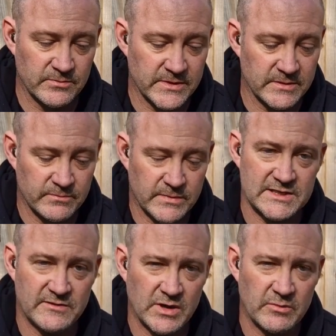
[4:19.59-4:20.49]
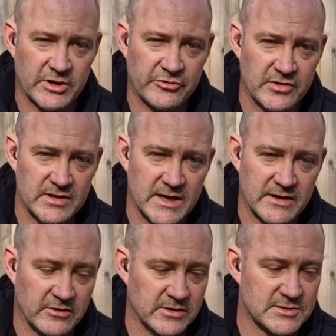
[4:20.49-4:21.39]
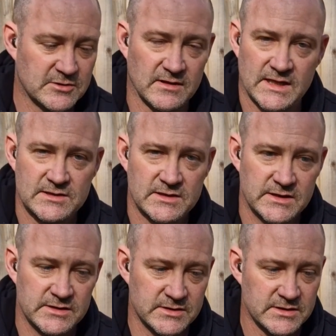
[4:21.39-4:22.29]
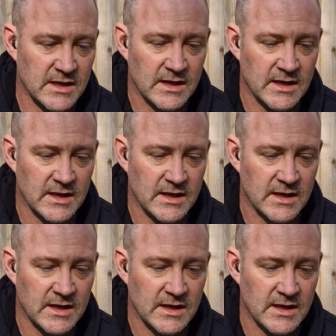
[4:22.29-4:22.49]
and massive big battery in there, I thought it's going to last ages,